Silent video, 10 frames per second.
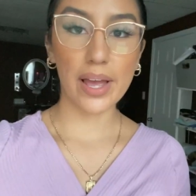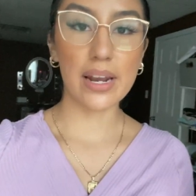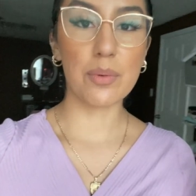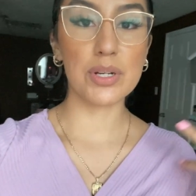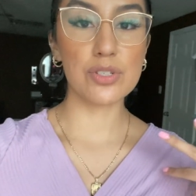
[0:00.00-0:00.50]
I
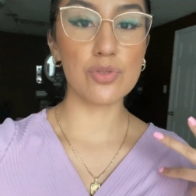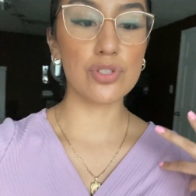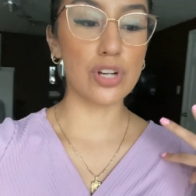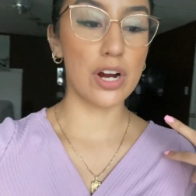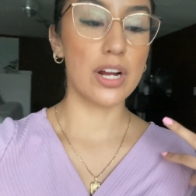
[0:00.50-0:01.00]
want to
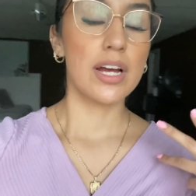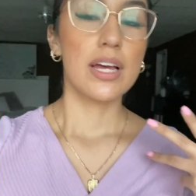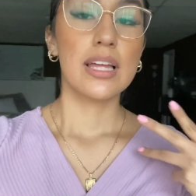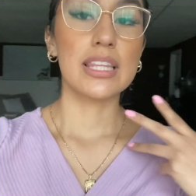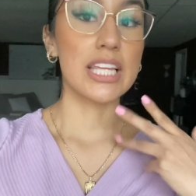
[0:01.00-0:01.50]
start
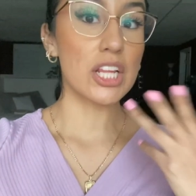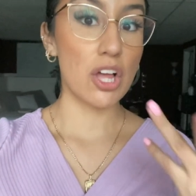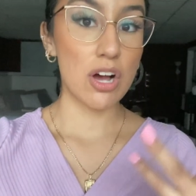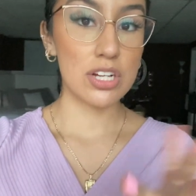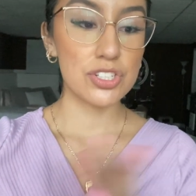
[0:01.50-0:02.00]
the
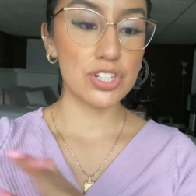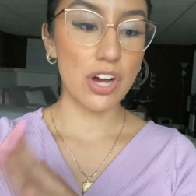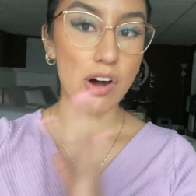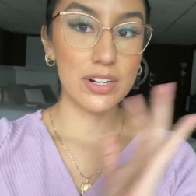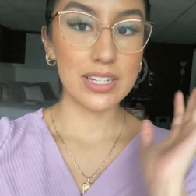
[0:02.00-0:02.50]
launch
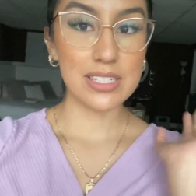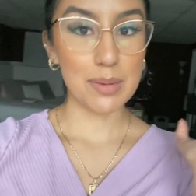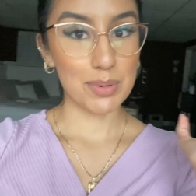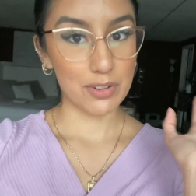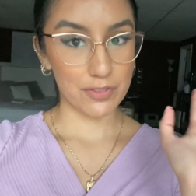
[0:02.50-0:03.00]
on
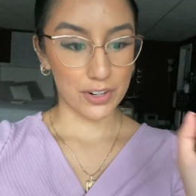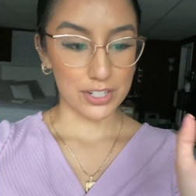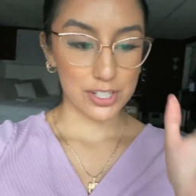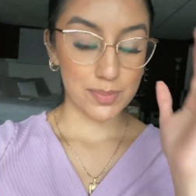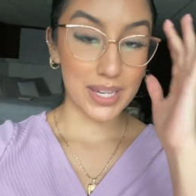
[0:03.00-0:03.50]
December 1st
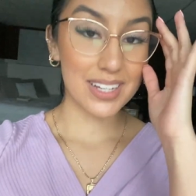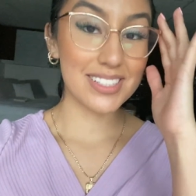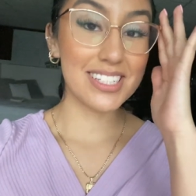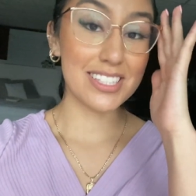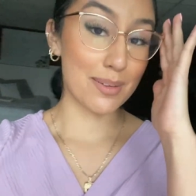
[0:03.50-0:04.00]
because
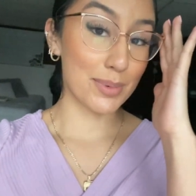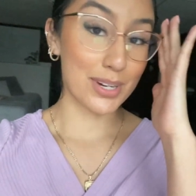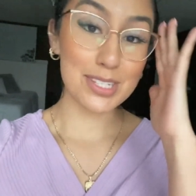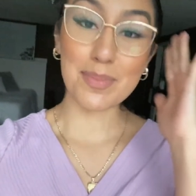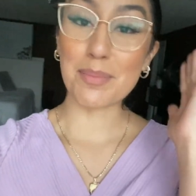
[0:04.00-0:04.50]
December is
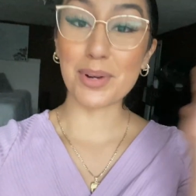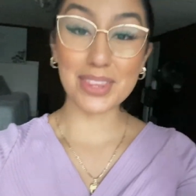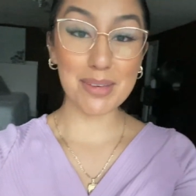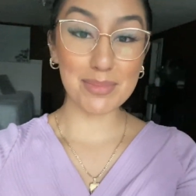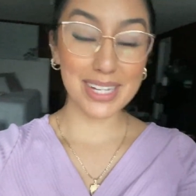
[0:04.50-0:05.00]
my birthday
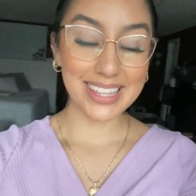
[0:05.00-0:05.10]
month.